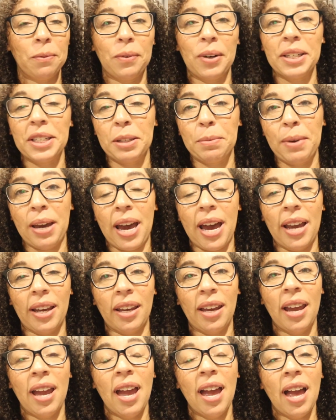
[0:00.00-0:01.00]
front to
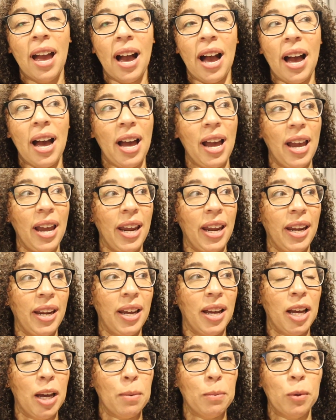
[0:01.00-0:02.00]
back.
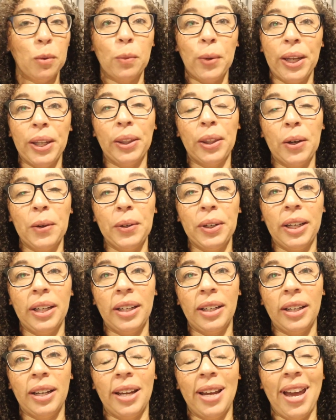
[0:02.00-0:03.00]
We
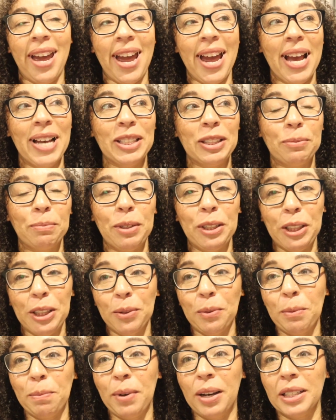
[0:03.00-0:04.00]
loaded as much
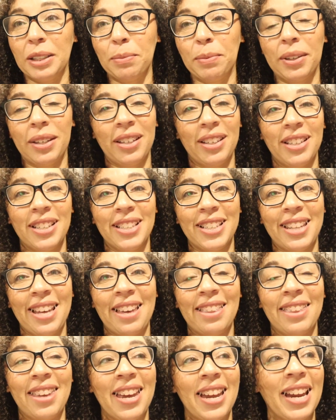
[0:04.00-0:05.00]
as we possibly could into
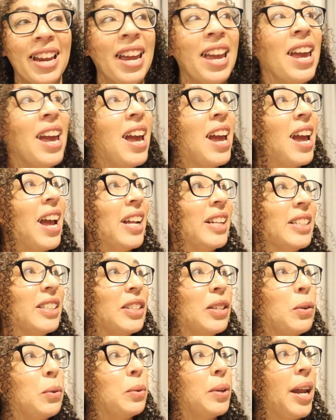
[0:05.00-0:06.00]
that thing, and
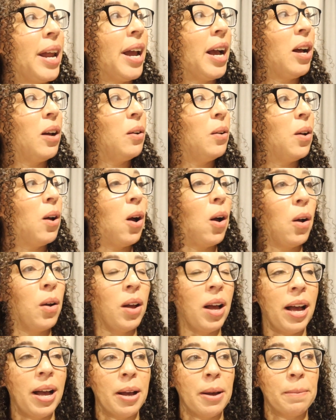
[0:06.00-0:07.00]
so now
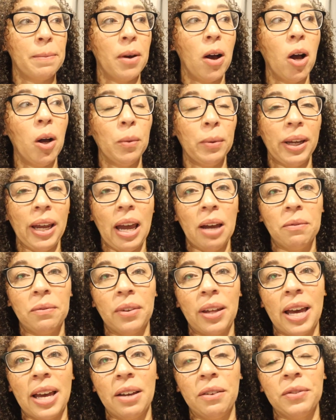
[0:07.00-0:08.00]
all we have
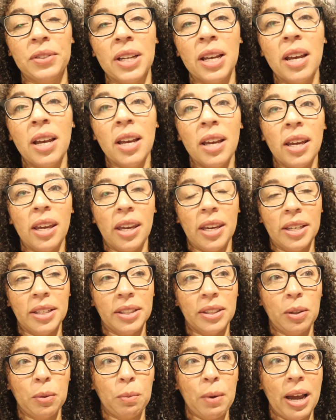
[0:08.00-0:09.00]
left
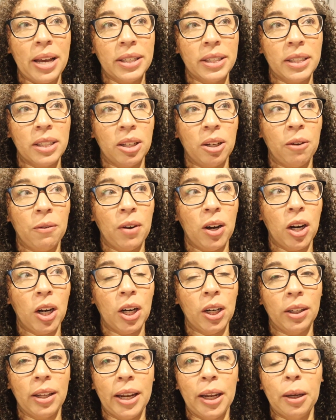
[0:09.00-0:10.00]
is the rest of
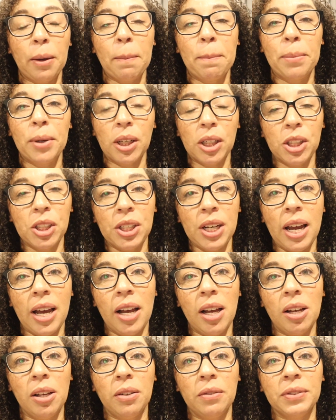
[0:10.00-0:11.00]
our like
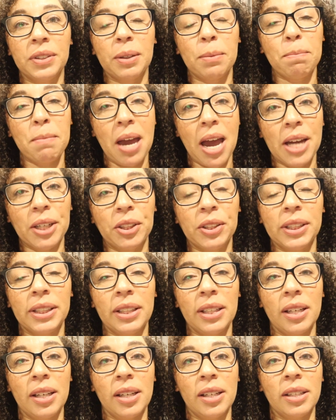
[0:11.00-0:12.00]
bookshelves,
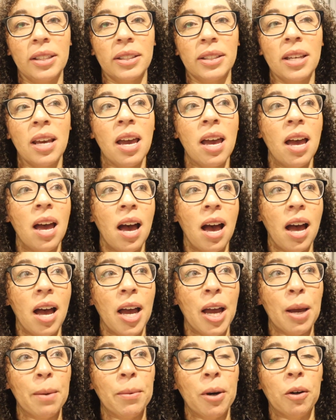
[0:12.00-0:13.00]
mattresses,
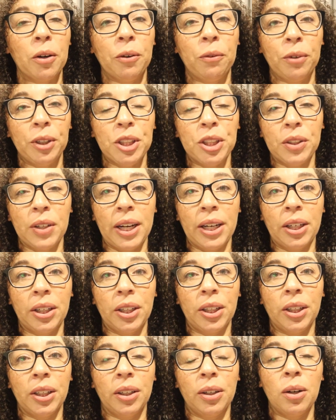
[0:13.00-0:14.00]
our
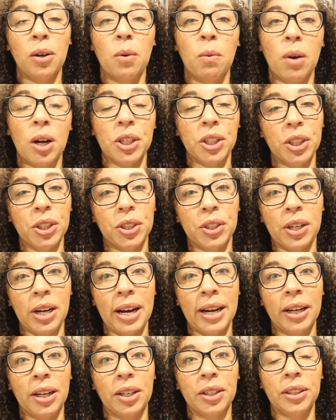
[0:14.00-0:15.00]
refrigerator, washer,
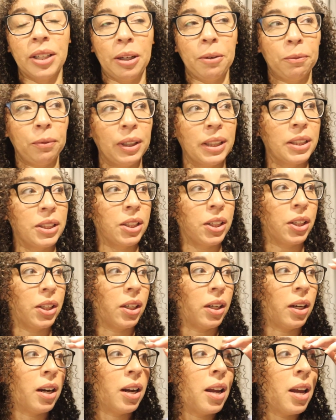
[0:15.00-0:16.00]
dryer, deep
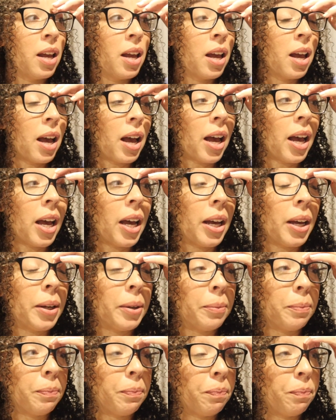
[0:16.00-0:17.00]
freezer,
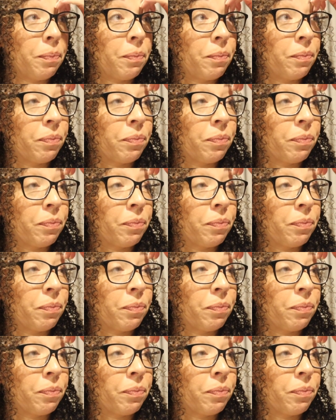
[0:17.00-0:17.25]
and